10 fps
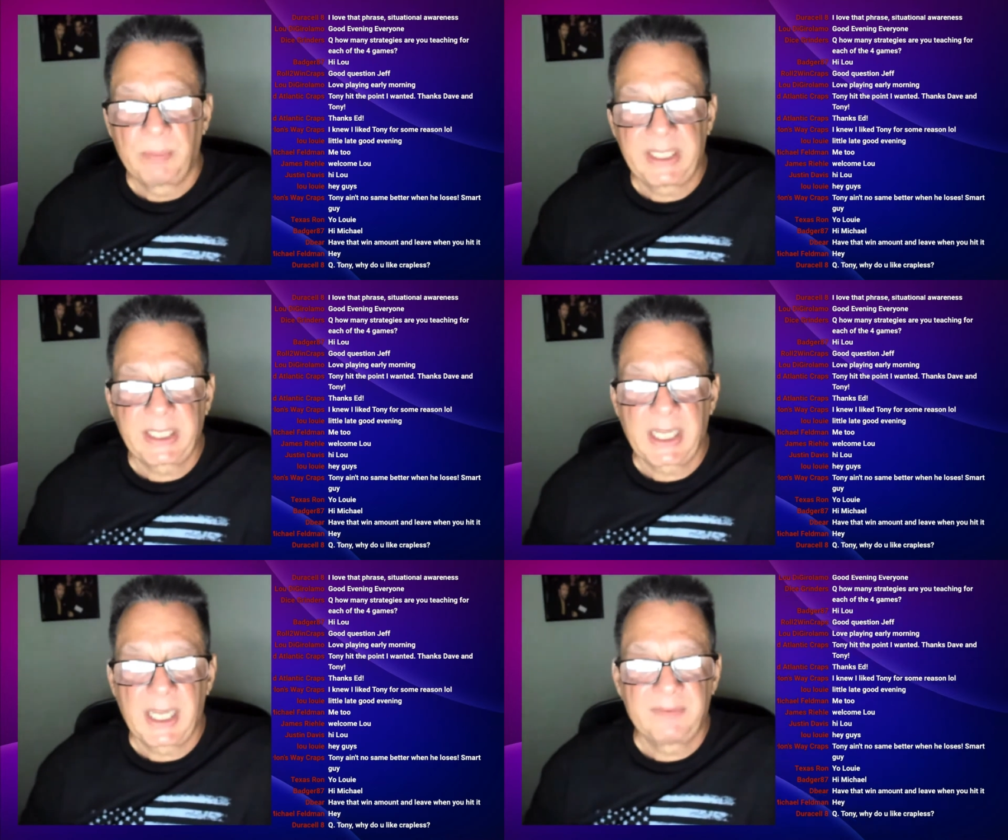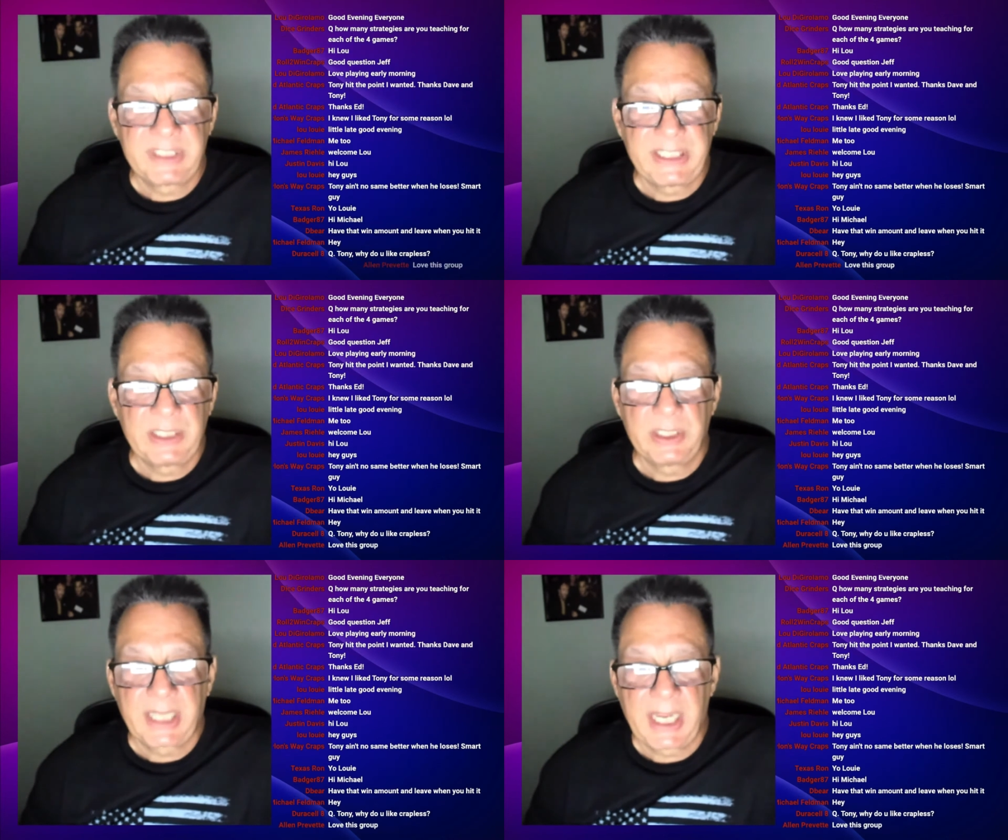I'll make you kind of a
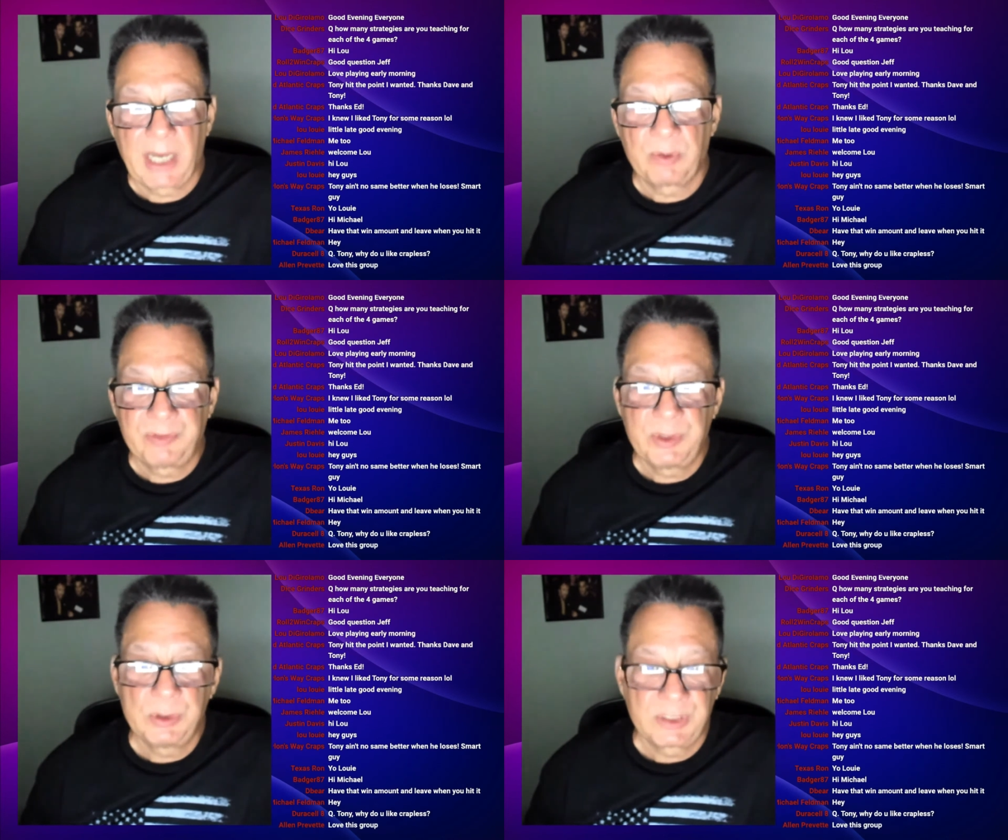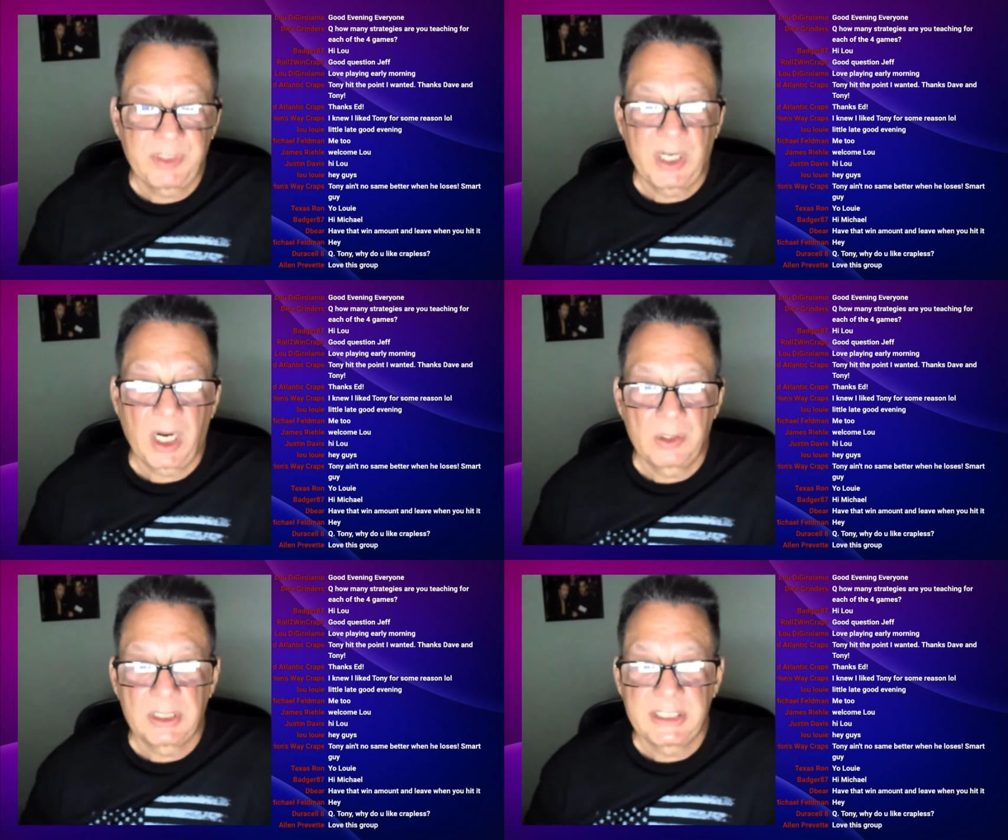deal you can't refuse if
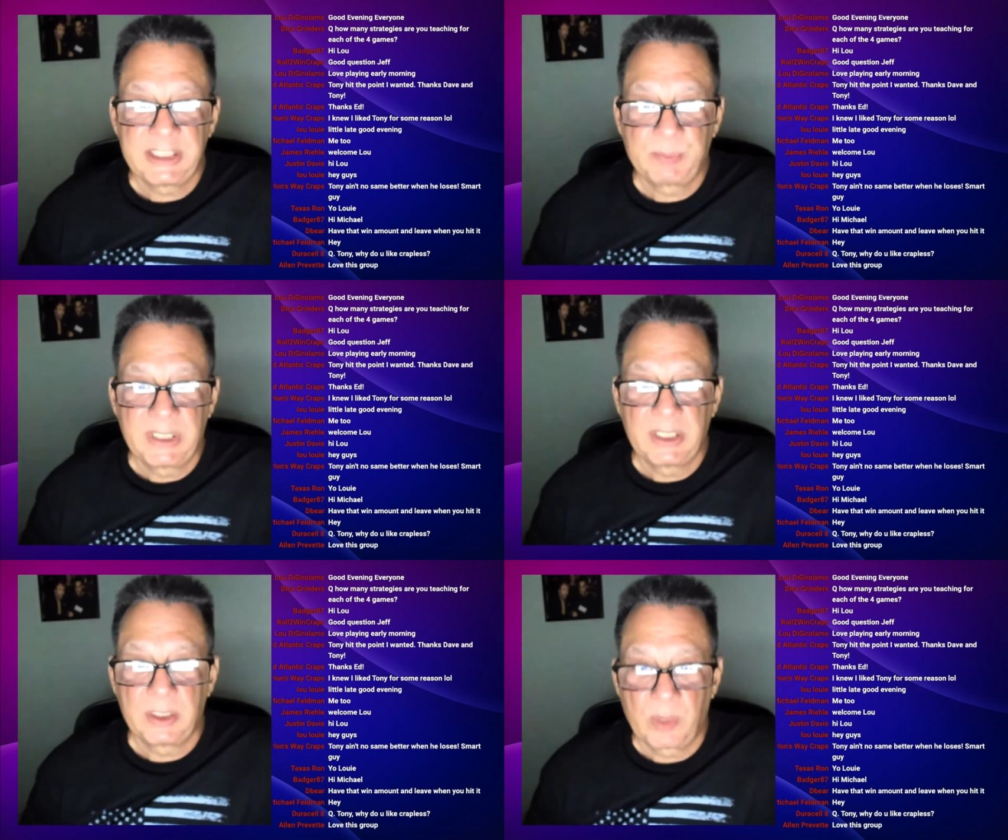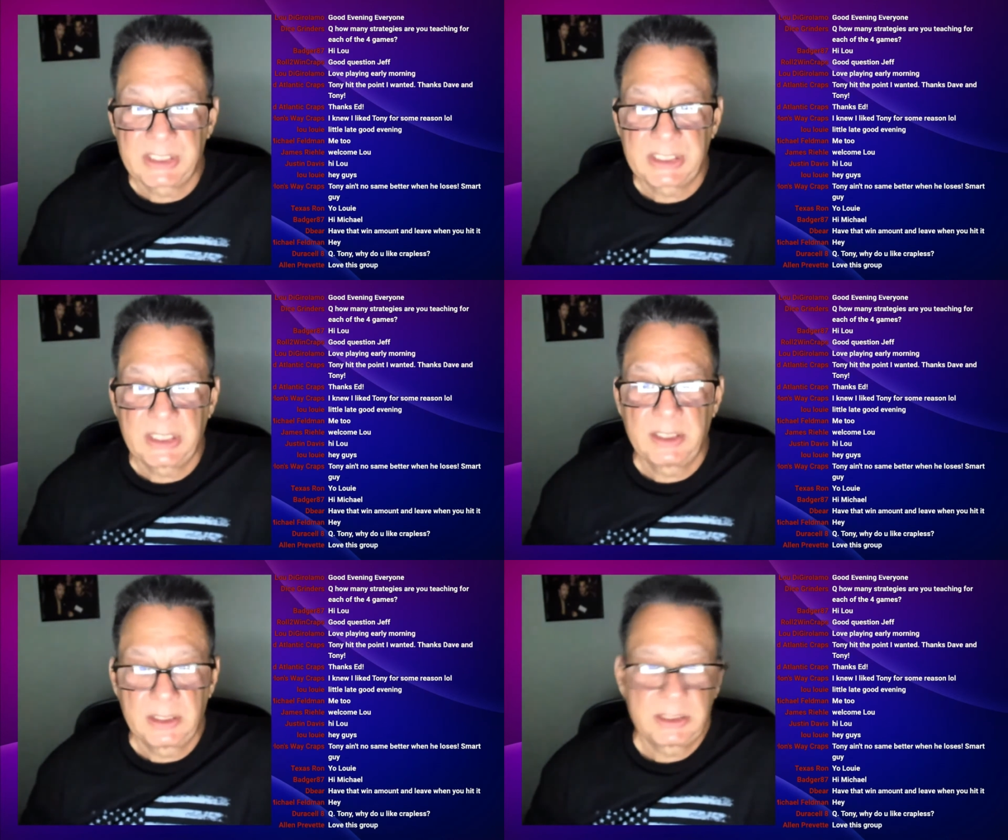you are the least bit interested.